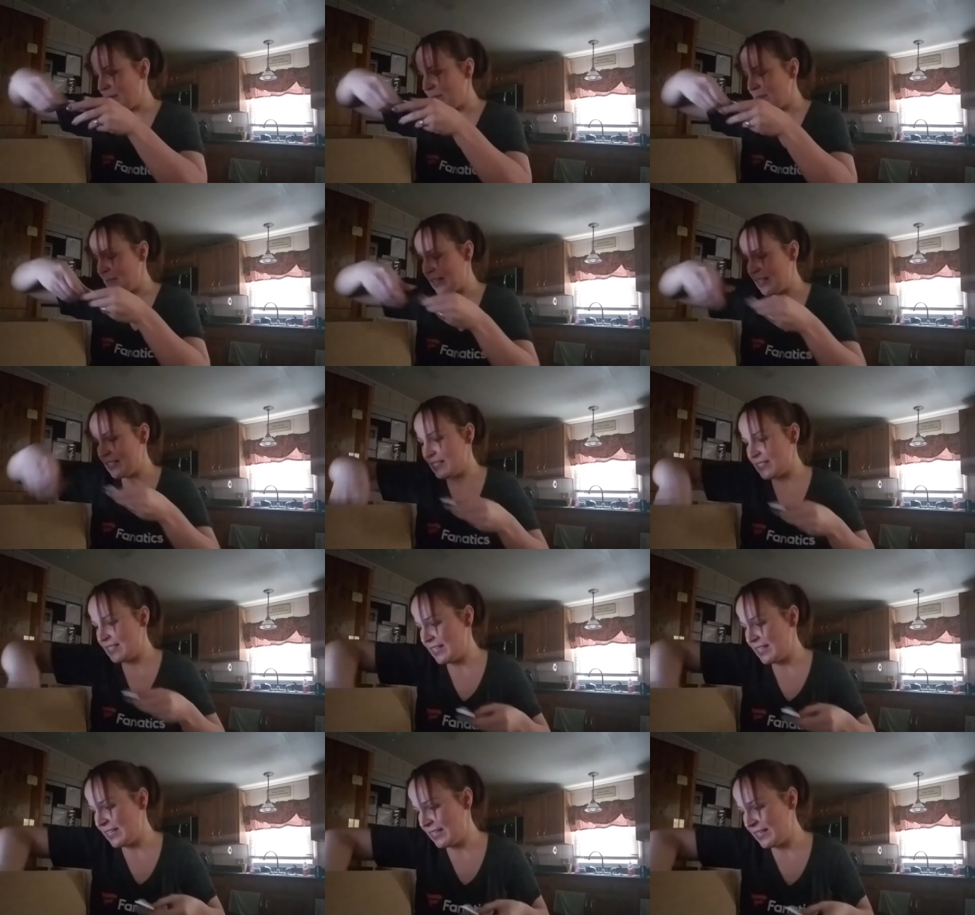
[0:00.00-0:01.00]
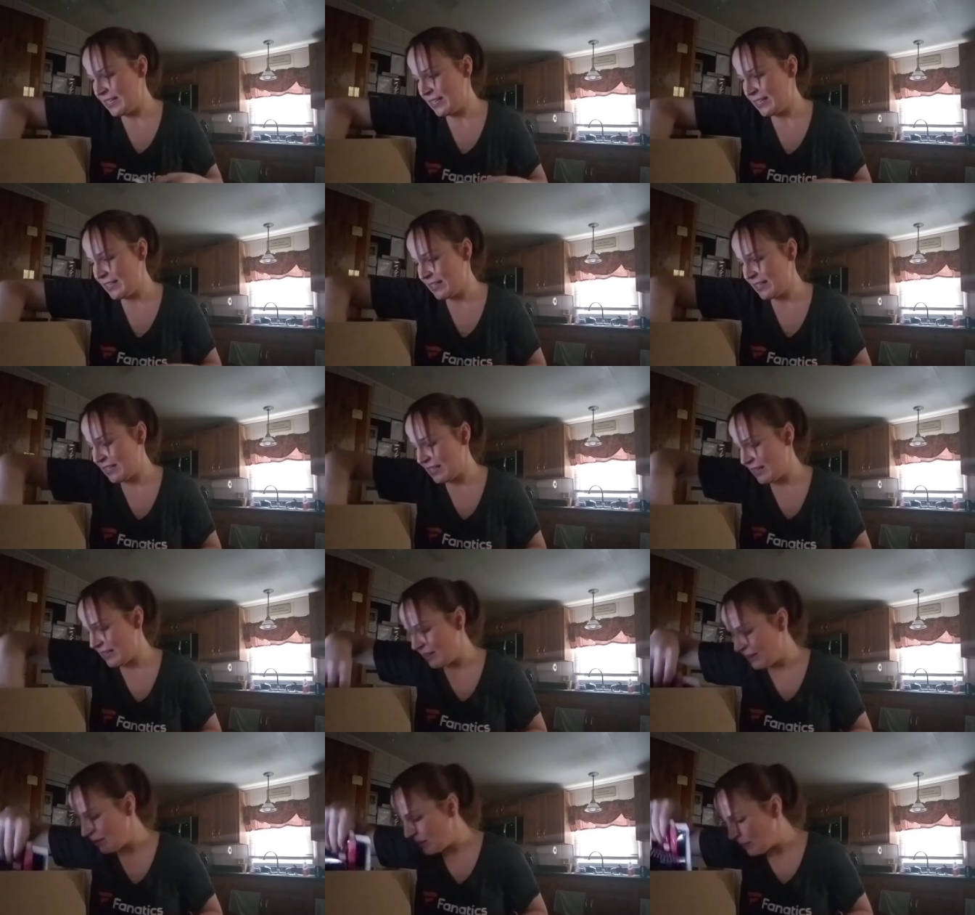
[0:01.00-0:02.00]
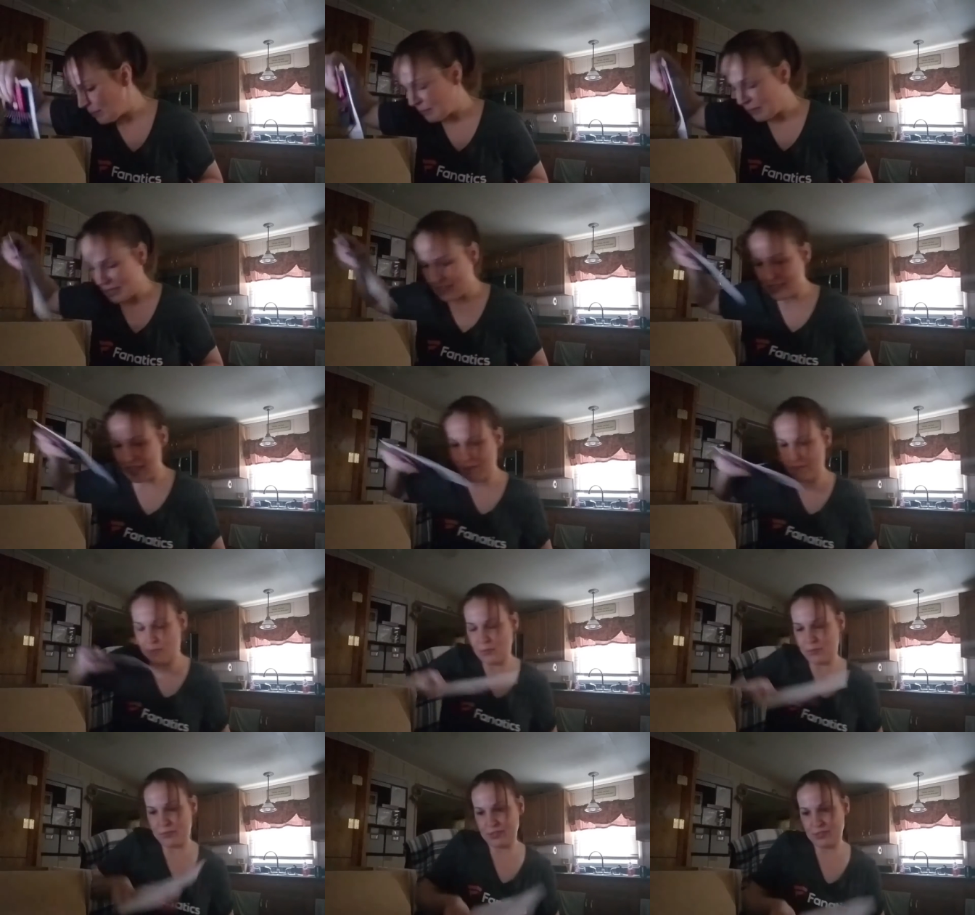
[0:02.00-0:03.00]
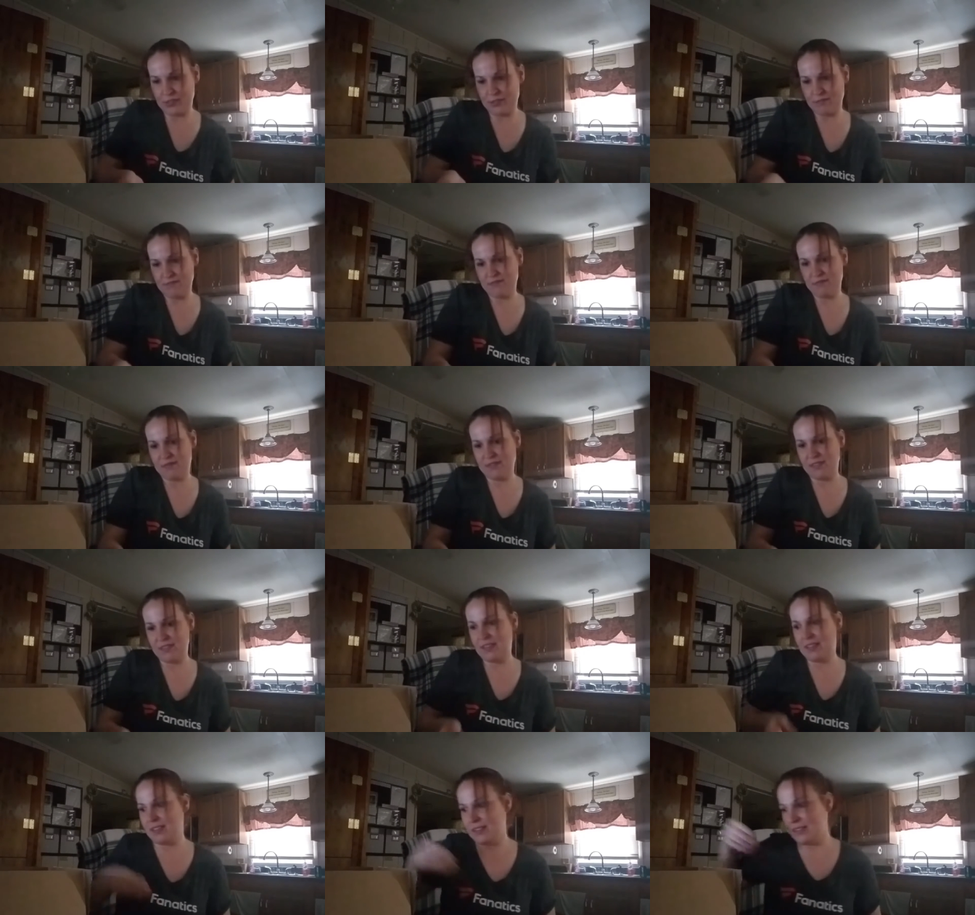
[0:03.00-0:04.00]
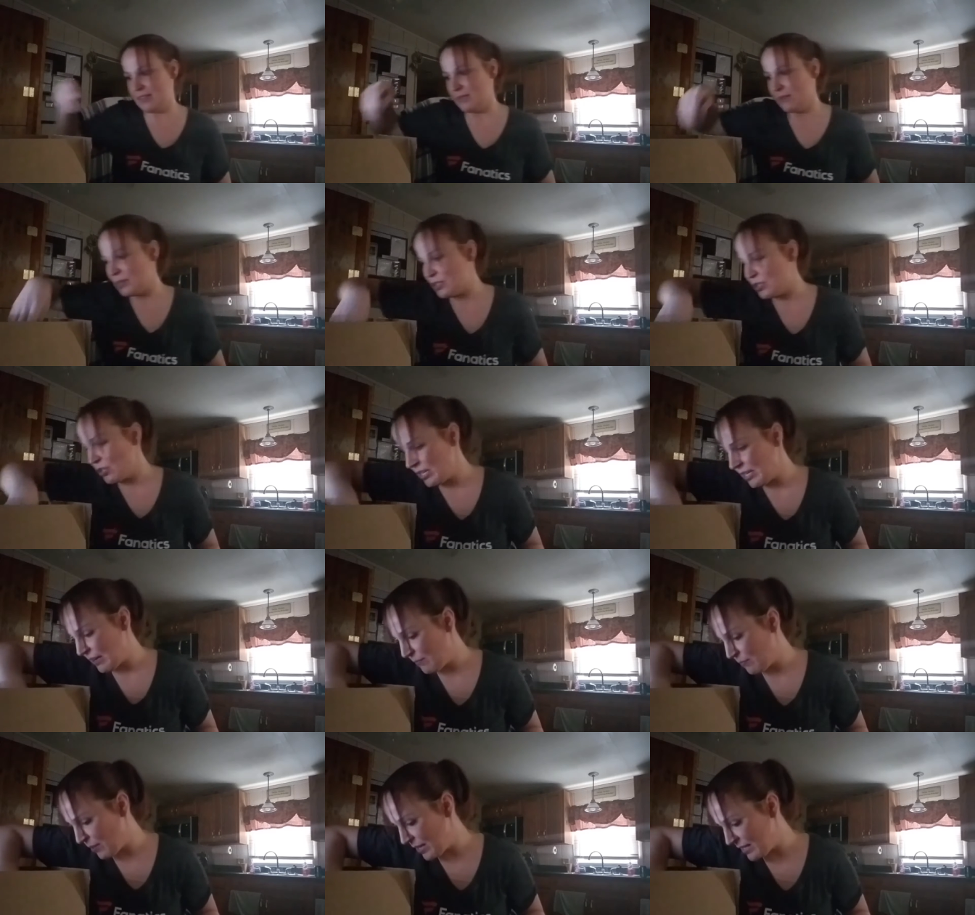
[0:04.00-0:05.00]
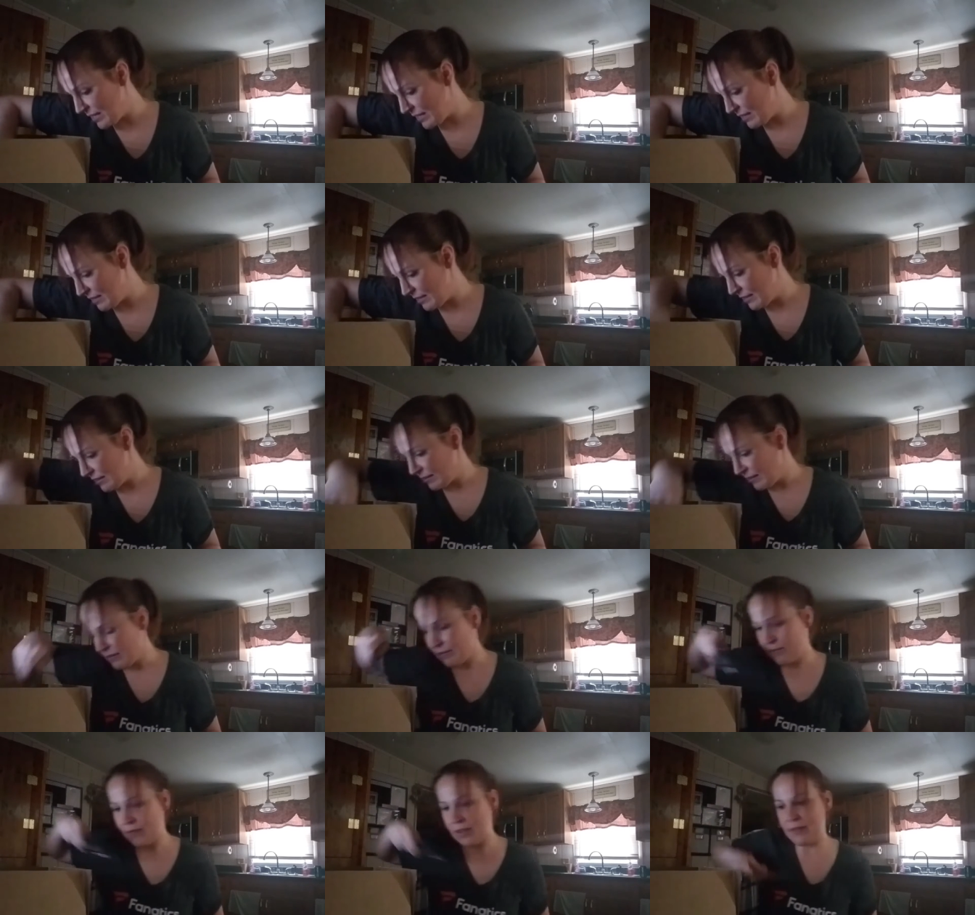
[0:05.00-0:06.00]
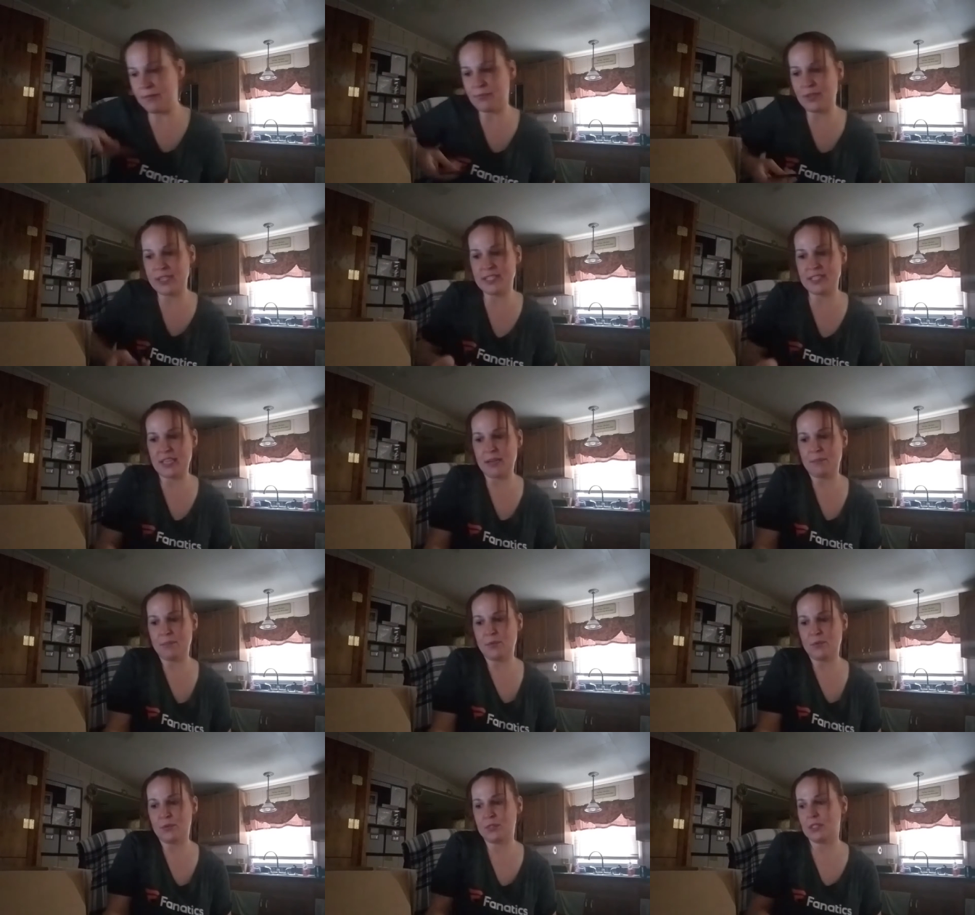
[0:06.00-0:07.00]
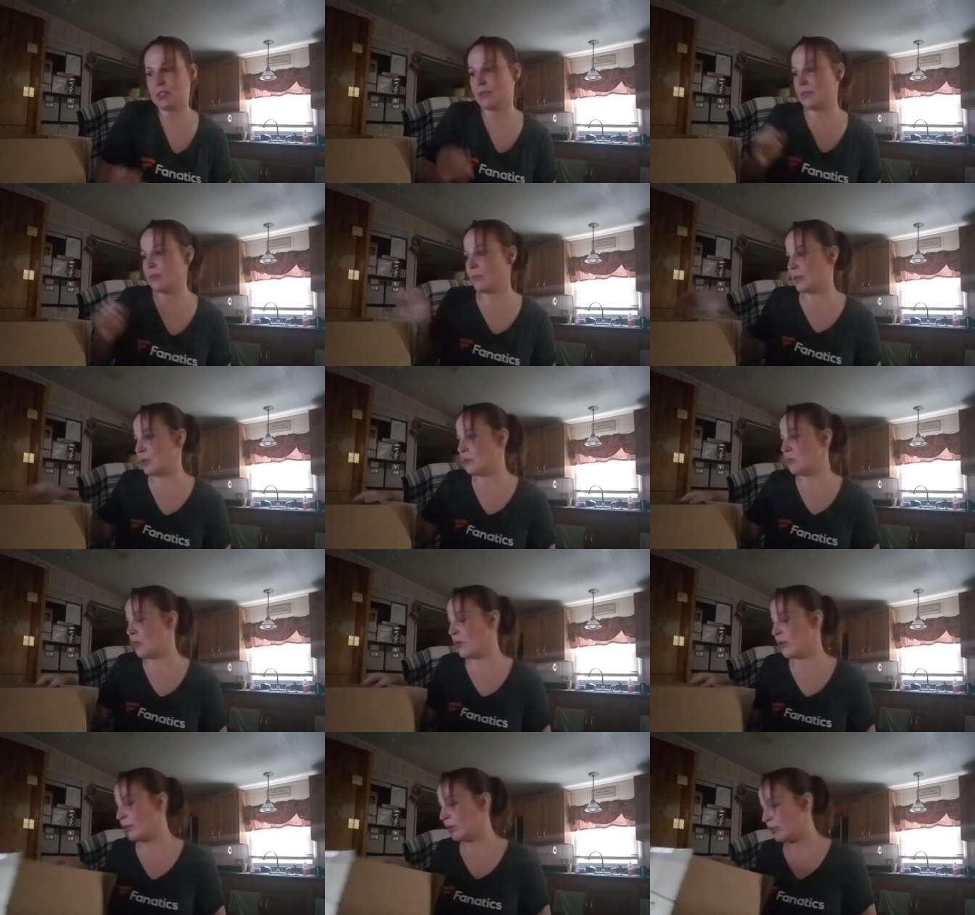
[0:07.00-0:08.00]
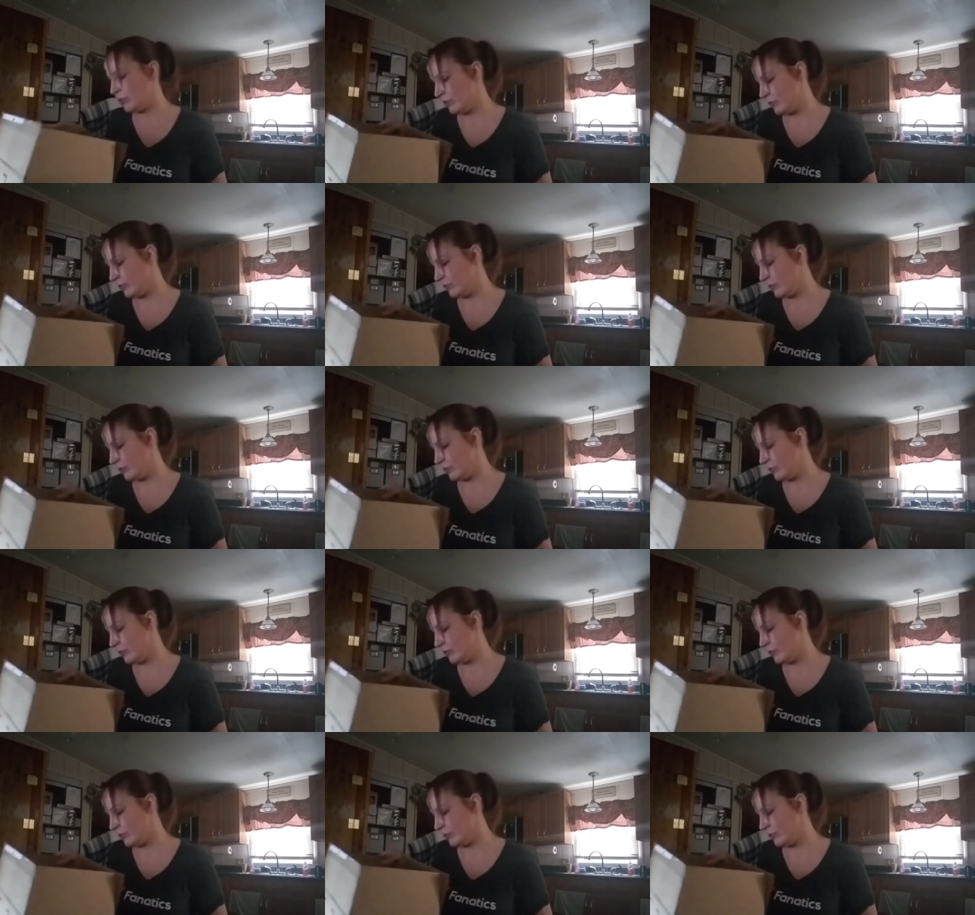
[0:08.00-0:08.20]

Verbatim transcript: But I did get my samples. Which you can get free, five free samples when you order